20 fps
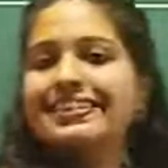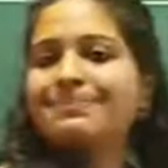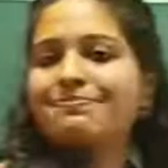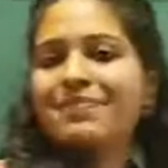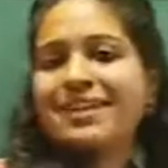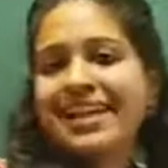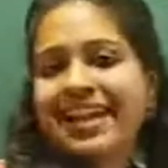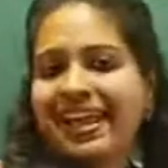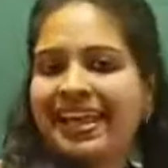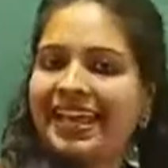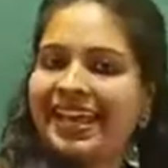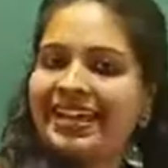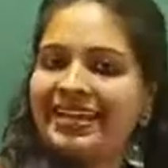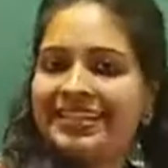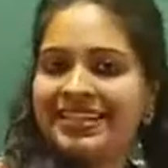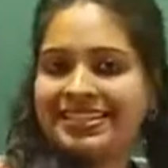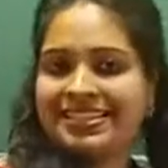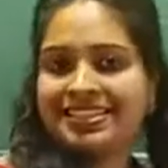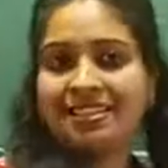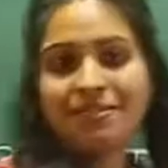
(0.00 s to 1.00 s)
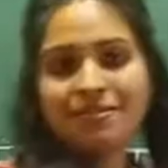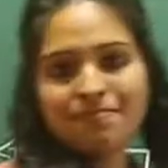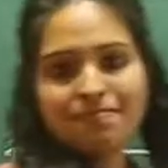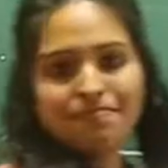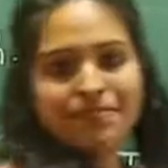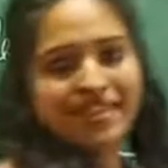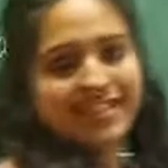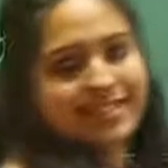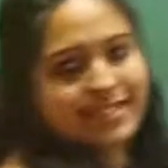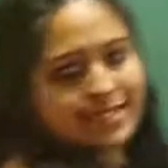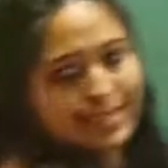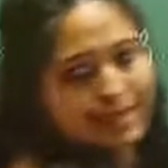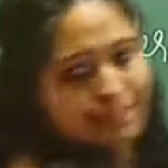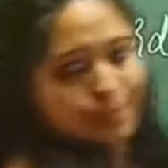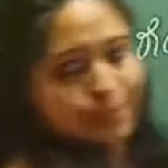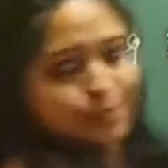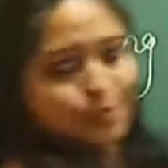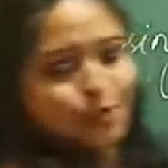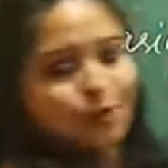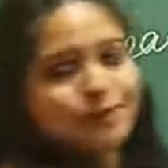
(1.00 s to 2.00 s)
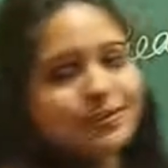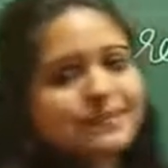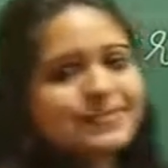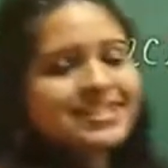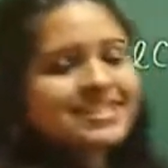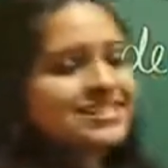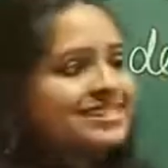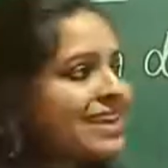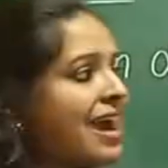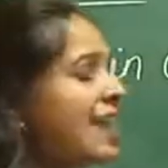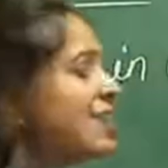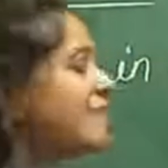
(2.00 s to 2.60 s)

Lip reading: Nothing but 8 is the biggest number. So we will